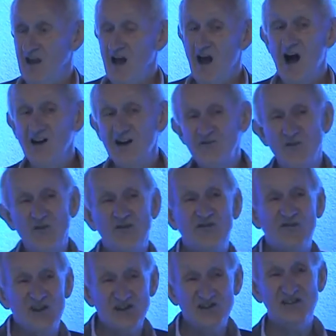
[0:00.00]
I'll give you
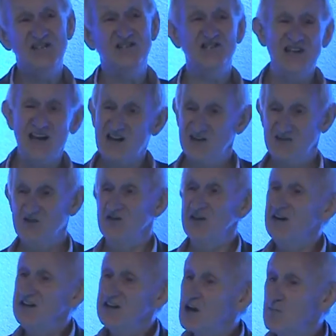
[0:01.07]
30 seconds on
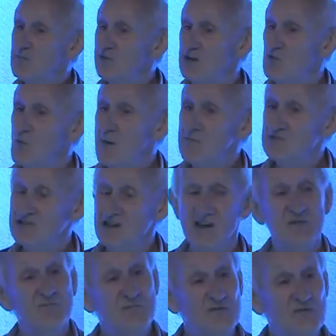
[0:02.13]
any company
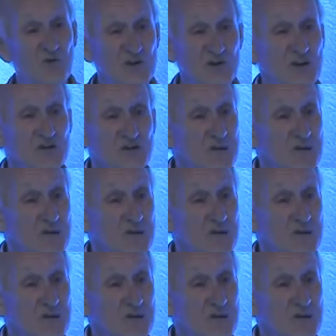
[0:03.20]
website before you're going to